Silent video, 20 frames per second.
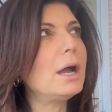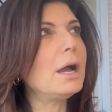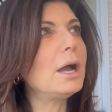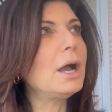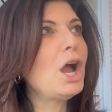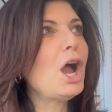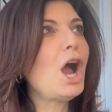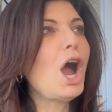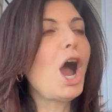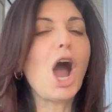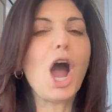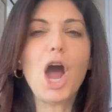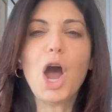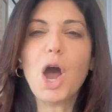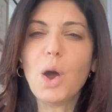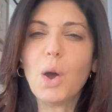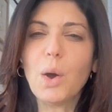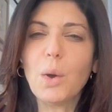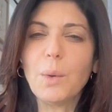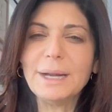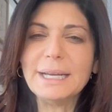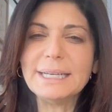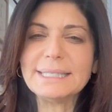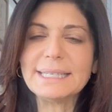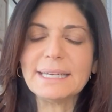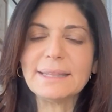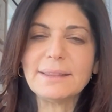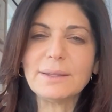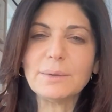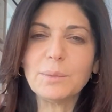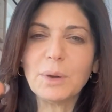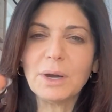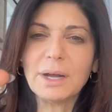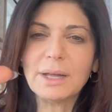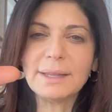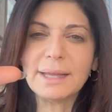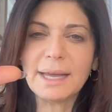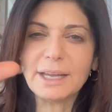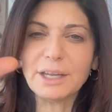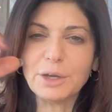Uh, oh, is it the
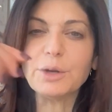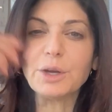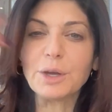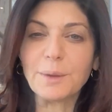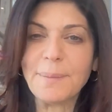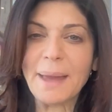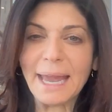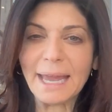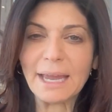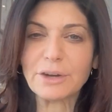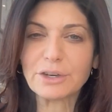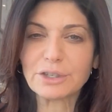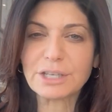one that you can make